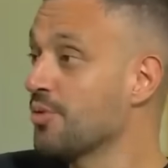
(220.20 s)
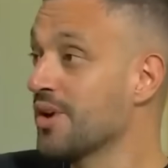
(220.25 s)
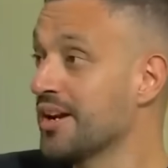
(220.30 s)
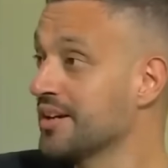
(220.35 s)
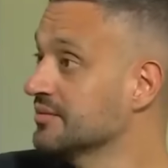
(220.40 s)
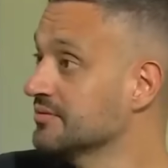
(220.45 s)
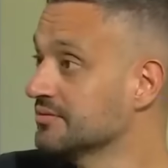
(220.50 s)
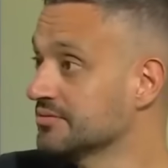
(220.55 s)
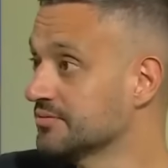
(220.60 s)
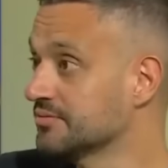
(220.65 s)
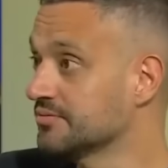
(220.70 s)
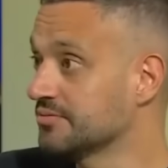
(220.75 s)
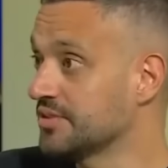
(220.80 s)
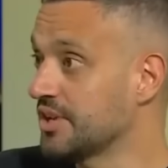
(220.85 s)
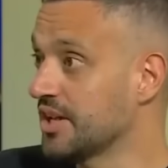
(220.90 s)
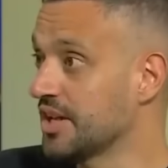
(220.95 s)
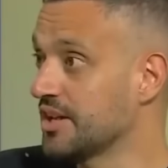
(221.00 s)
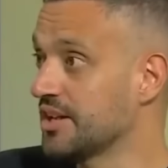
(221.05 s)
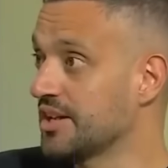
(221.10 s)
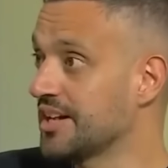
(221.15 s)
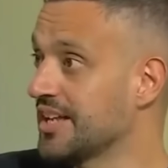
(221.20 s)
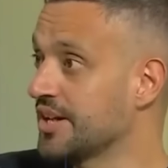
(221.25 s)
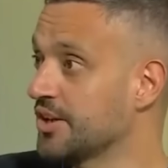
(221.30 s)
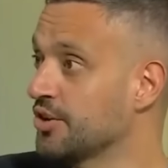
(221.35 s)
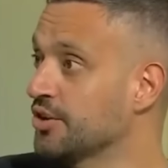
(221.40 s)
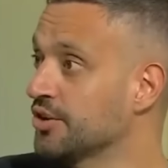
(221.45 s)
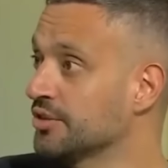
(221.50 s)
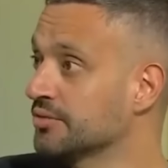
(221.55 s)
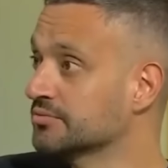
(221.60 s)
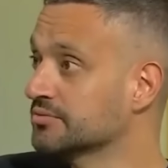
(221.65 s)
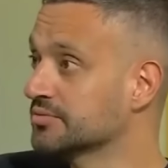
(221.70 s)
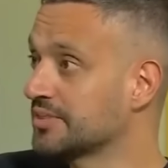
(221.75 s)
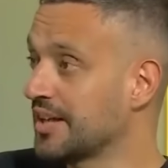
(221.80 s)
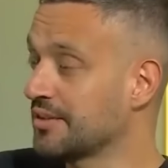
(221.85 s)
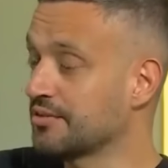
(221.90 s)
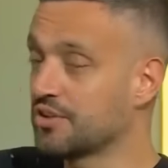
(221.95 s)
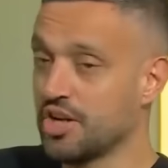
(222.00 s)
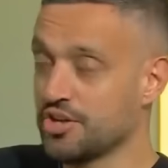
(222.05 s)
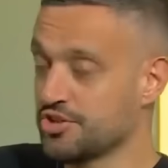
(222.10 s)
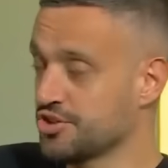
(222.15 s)
win the League One.
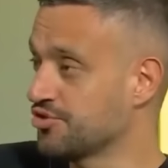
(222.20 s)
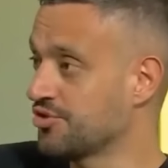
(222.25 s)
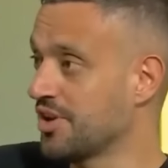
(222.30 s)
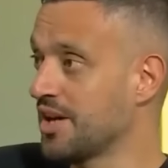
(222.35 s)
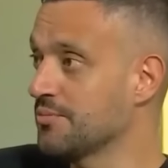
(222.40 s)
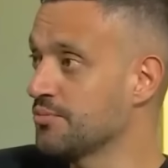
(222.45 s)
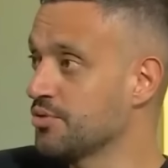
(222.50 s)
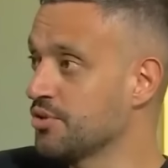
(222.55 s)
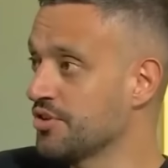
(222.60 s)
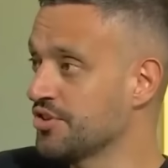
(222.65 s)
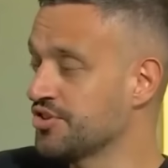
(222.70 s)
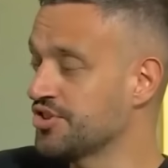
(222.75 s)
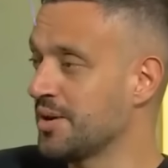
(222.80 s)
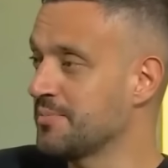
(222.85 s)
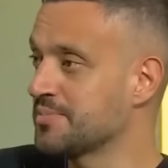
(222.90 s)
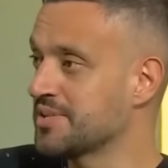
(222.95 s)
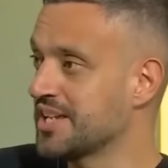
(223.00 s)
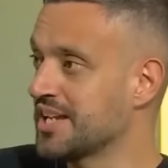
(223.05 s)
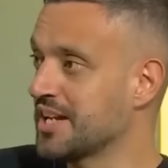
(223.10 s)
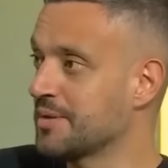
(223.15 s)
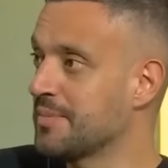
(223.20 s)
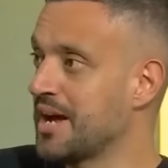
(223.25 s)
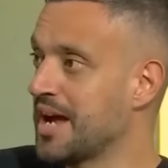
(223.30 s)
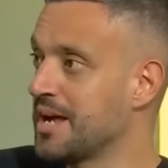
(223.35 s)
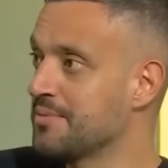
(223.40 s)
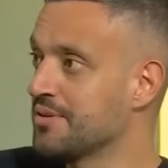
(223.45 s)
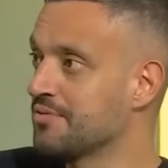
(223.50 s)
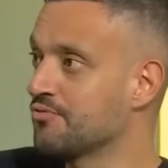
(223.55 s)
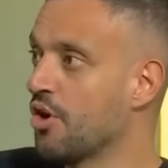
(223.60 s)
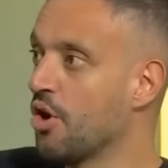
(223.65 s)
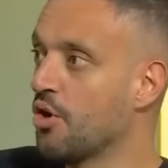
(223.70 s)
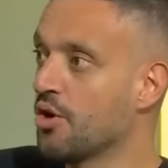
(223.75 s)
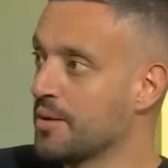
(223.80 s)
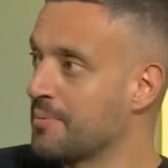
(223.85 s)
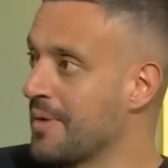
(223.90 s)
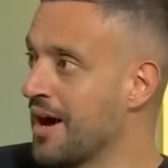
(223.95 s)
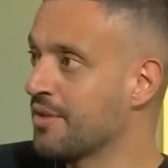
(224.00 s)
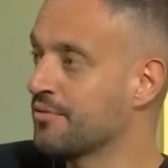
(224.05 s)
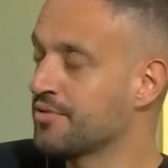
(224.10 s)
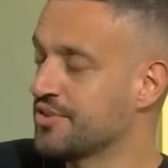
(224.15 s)
They concentrate more on the Champions League and maybe roll
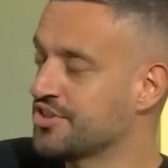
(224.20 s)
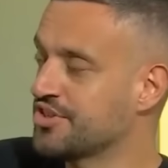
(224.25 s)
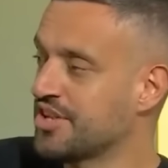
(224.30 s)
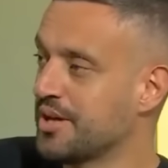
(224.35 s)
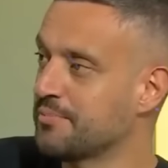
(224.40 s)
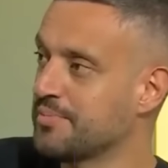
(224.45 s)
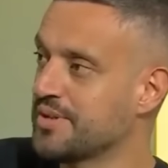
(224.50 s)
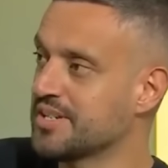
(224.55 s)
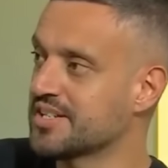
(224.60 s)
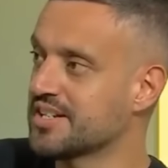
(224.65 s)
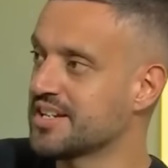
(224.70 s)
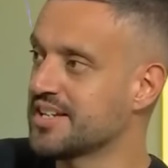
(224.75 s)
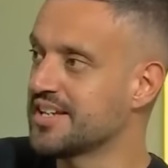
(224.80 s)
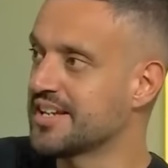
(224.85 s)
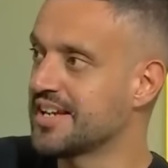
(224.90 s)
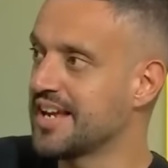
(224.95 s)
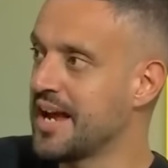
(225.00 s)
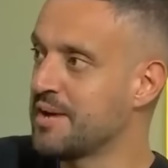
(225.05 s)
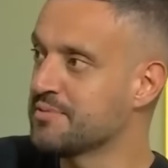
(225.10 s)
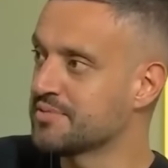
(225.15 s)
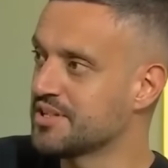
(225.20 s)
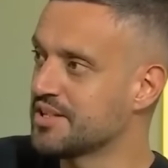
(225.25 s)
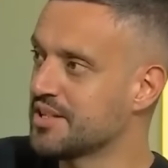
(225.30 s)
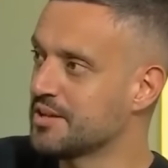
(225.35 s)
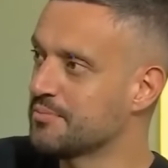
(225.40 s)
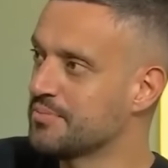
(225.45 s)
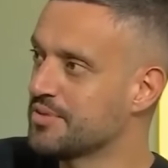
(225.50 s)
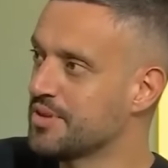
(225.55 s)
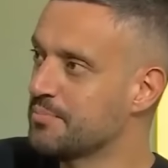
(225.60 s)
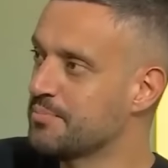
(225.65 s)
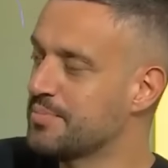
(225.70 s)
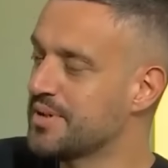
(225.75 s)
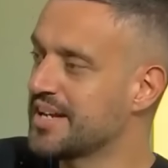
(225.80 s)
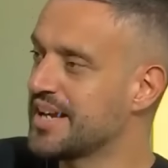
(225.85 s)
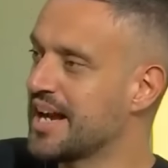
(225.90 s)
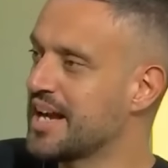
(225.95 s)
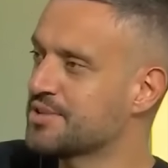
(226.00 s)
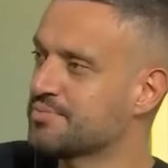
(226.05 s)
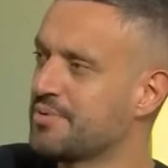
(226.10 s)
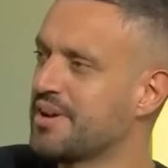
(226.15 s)
him out for the Champions League games and the big
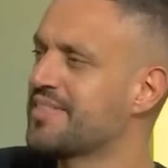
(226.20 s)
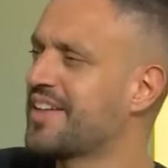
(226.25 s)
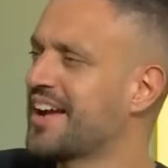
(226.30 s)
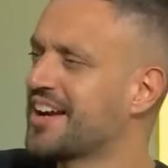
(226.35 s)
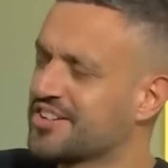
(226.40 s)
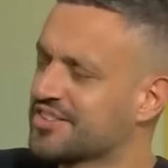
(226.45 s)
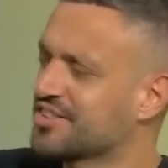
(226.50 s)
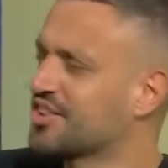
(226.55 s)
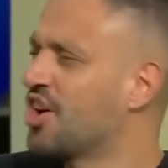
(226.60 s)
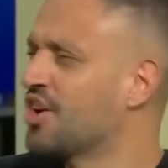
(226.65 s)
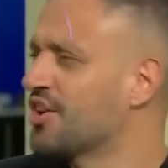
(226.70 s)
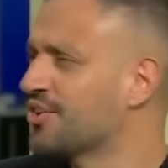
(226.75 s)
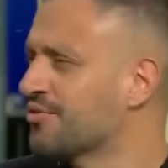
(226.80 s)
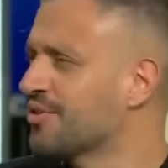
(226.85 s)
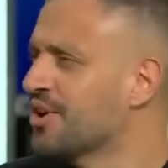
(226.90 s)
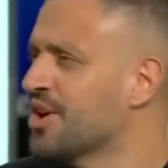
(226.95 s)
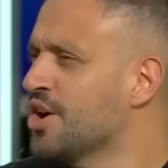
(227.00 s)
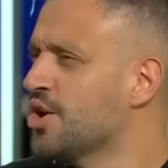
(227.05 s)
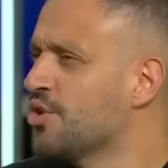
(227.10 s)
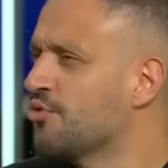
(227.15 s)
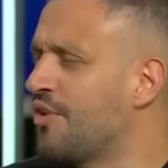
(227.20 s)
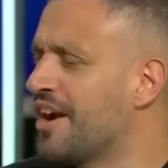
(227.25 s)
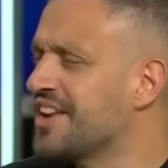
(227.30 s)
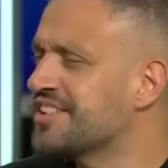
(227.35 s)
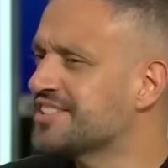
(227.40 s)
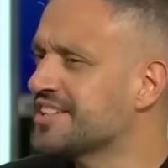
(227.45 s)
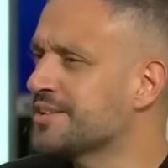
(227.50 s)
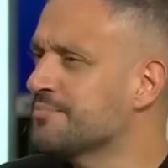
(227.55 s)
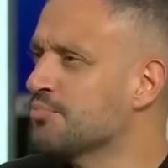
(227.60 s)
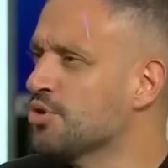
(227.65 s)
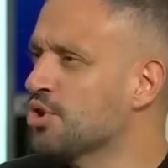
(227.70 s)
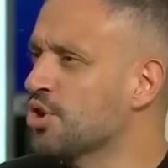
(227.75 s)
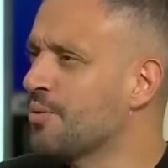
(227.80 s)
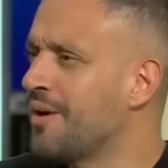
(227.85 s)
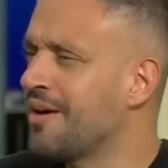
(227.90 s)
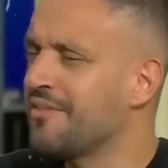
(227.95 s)
games where they could kind of rest him more.